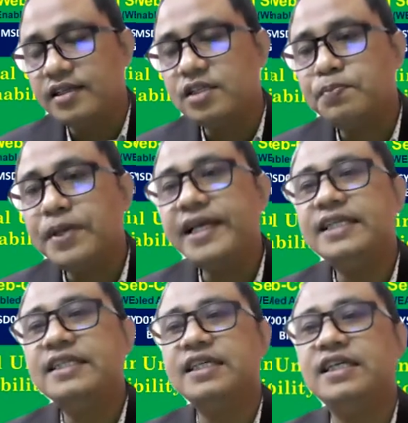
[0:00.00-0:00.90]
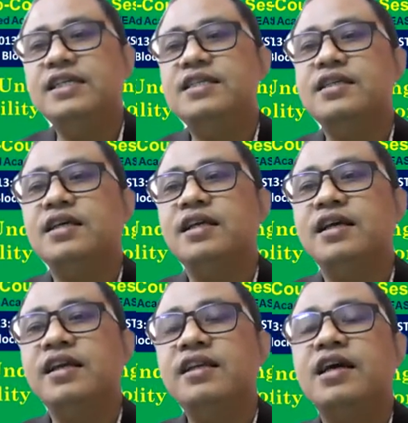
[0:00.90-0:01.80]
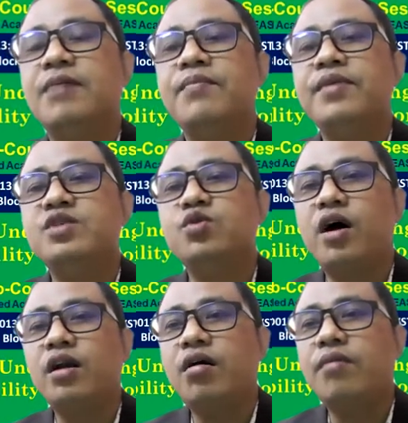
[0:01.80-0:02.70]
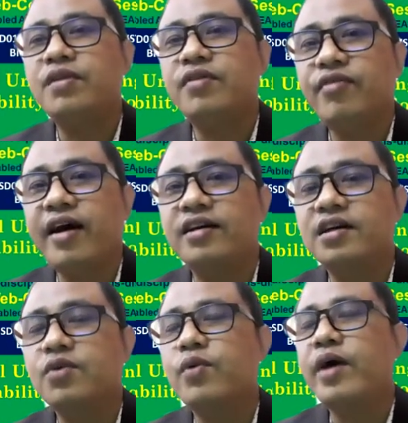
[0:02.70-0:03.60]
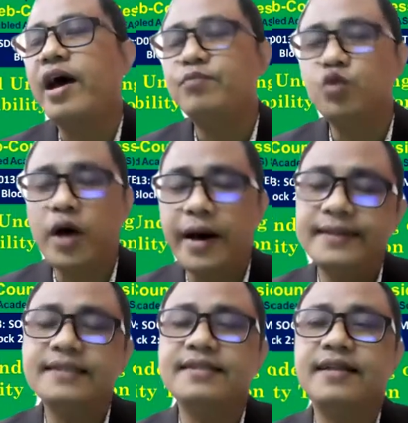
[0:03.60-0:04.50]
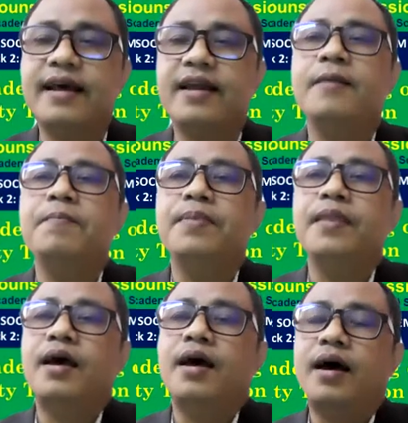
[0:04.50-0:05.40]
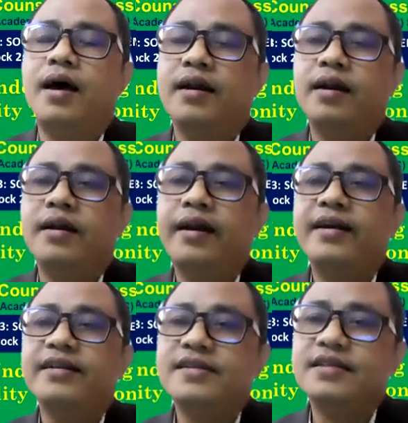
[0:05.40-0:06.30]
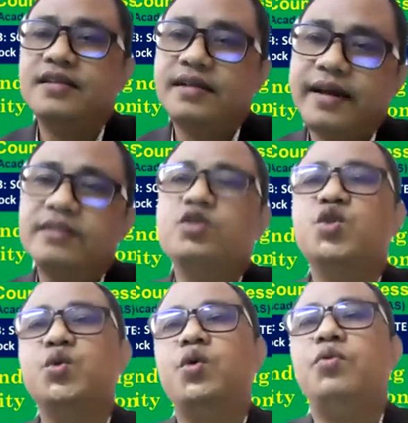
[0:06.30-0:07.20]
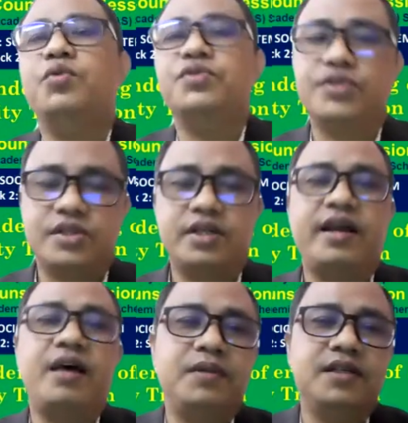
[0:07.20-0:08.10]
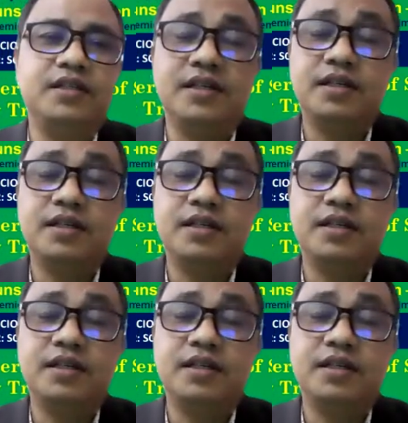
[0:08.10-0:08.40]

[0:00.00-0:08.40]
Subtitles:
disparity is in income is one of the factors we have to understand, and that is a threat to our sustainability.